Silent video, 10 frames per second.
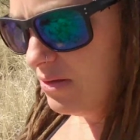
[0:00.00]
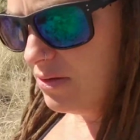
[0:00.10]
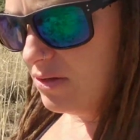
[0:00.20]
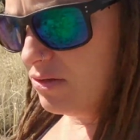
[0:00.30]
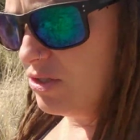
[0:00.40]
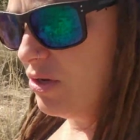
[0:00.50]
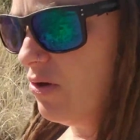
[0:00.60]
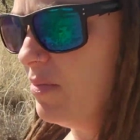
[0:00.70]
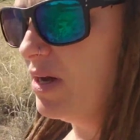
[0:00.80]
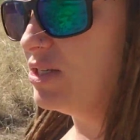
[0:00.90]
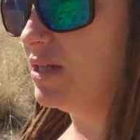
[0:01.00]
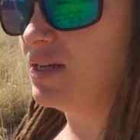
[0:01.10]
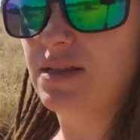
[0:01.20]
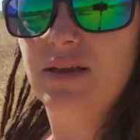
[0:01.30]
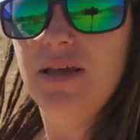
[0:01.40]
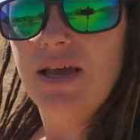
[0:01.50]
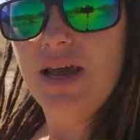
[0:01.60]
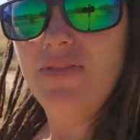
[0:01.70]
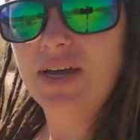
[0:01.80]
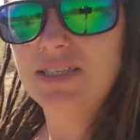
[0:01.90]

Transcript: is so much and that's